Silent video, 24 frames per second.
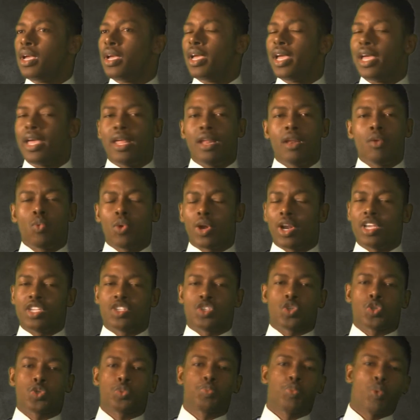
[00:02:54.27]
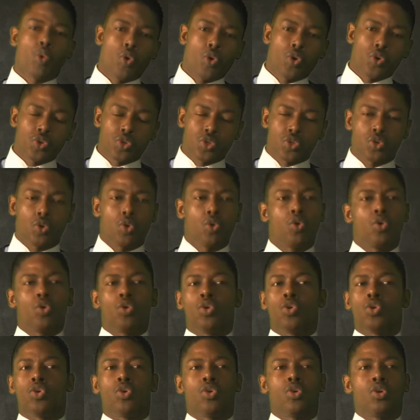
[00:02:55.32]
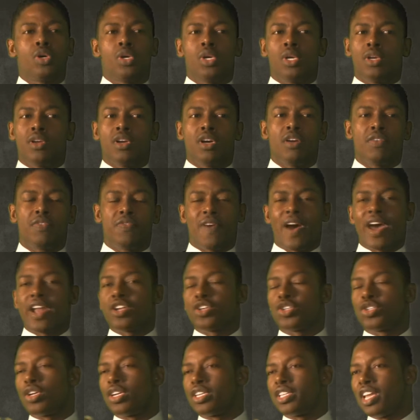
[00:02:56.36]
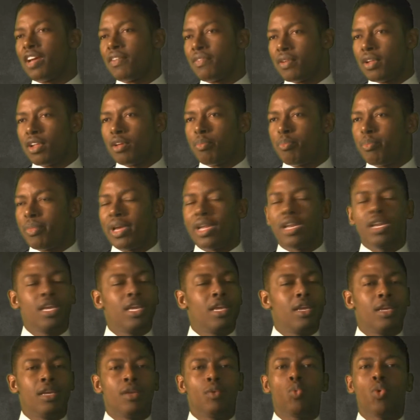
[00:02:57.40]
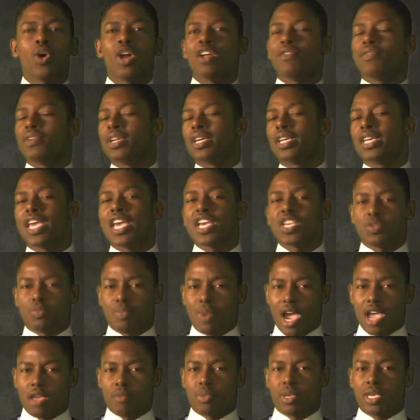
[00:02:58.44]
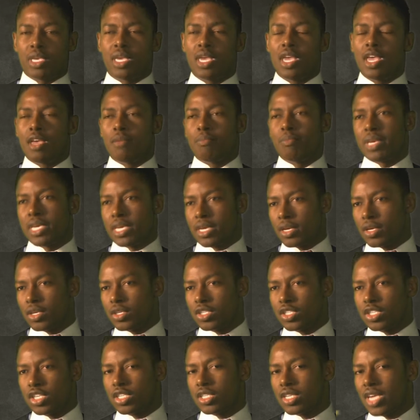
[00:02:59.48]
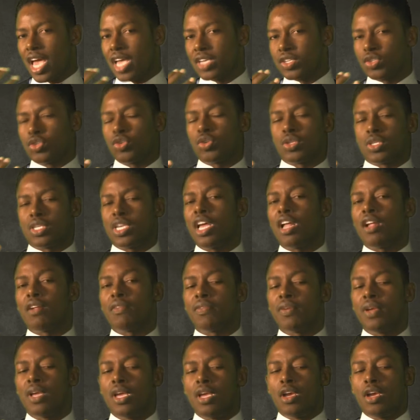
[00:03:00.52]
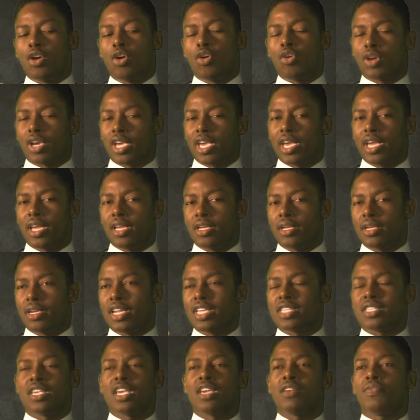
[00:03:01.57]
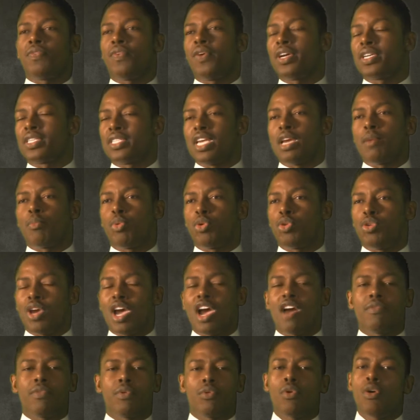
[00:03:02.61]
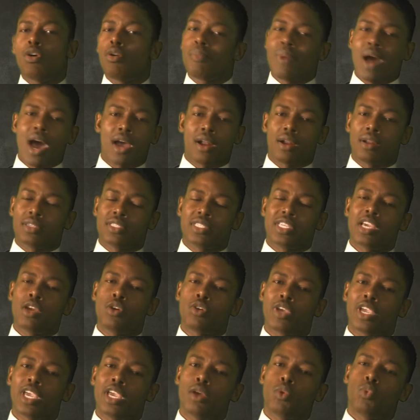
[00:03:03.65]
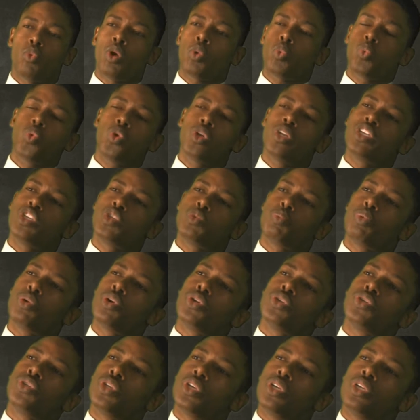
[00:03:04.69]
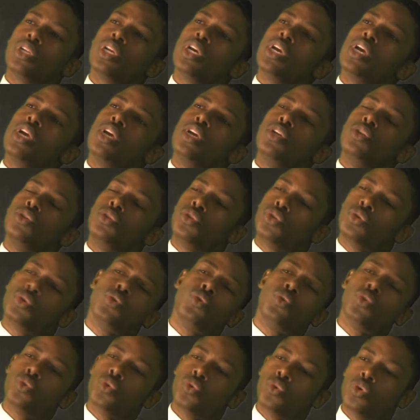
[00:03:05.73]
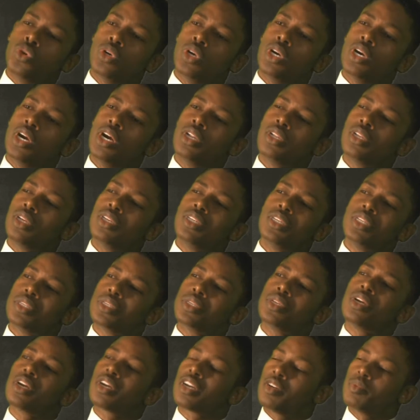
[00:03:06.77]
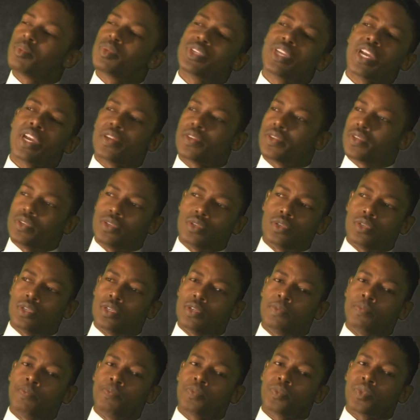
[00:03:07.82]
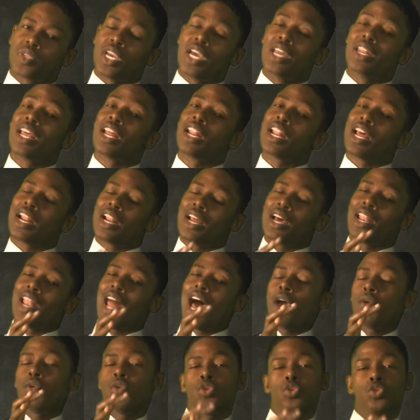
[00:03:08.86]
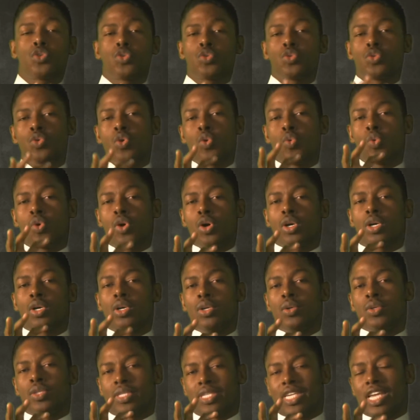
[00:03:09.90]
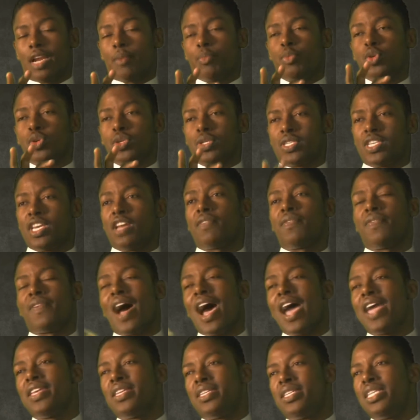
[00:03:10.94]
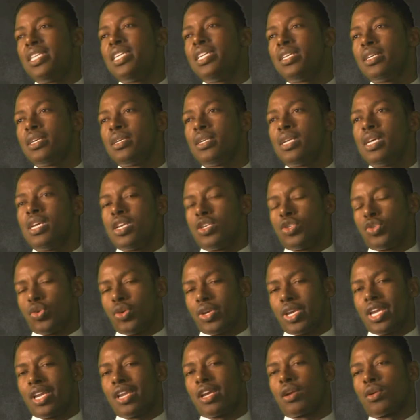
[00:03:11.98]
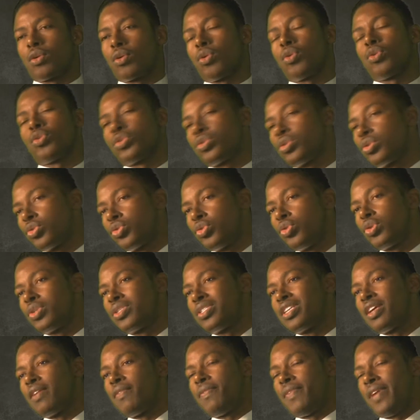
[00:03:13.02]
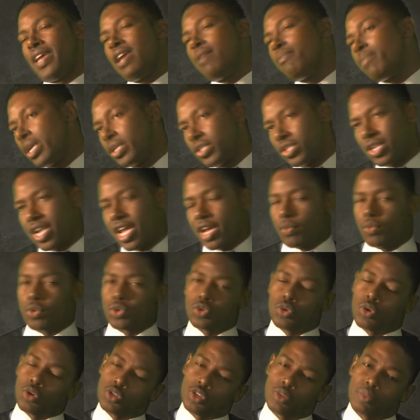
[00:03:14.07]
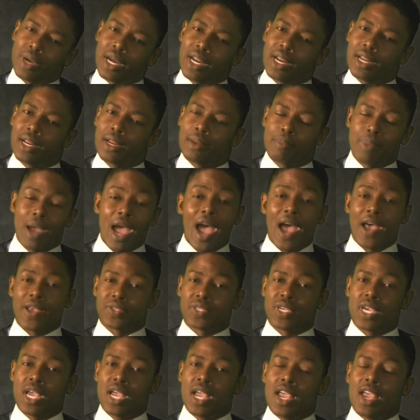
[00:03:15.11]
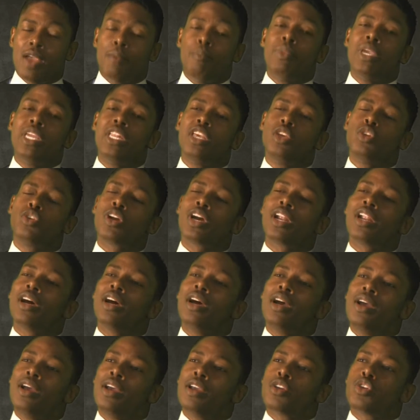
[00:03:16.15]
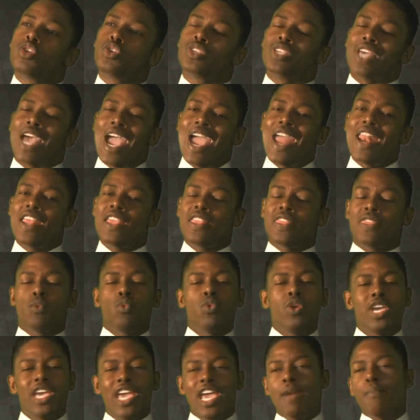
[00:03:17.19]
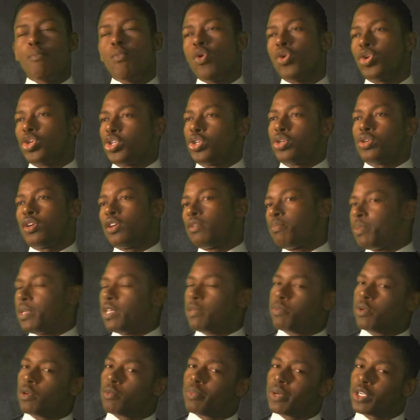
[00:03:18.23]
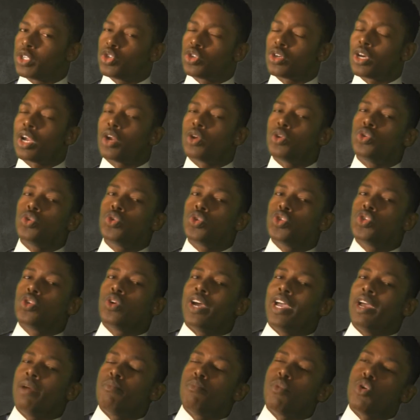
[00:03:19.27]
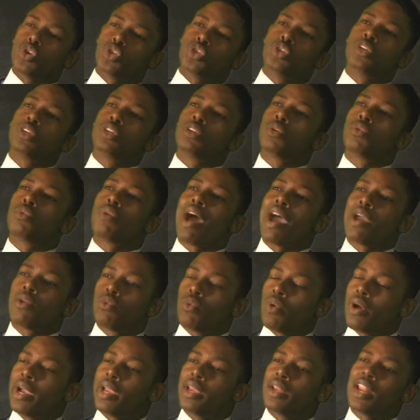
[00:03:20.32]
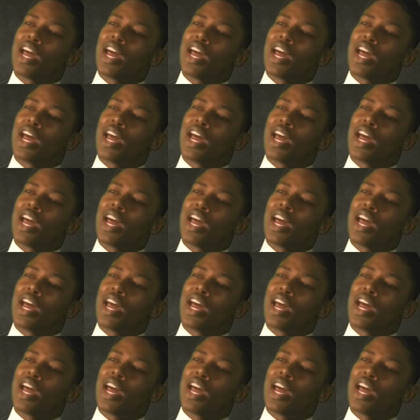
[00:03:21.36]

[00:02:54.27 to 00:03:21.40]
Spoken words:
And whether it's sports or financial development, whatever the case might be. Because just ask yourself, okay, let's say, for example, you have a role model. Say, okay, what will this person do under these circumstances? And that allow you to set up your self-ideal so you can get closer to your self-image, like we talked about in the past. Meaning you gotta, because we're emotional people, but you gotta use your emotion the right way.